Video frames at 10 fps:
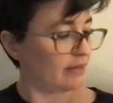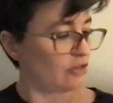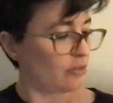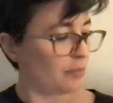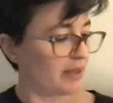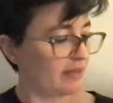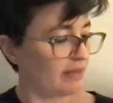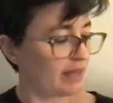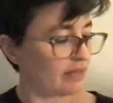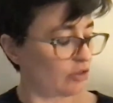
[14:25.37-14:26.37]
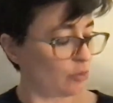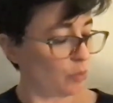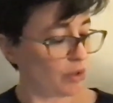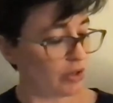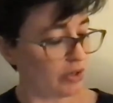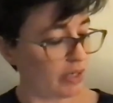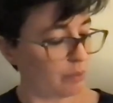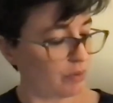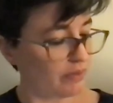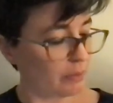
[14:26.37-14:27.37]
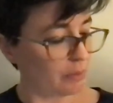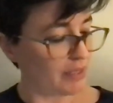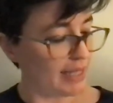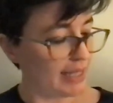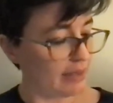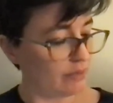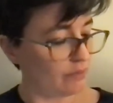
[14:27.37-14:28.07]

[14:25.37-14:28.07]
just by selecting the word and pressing play.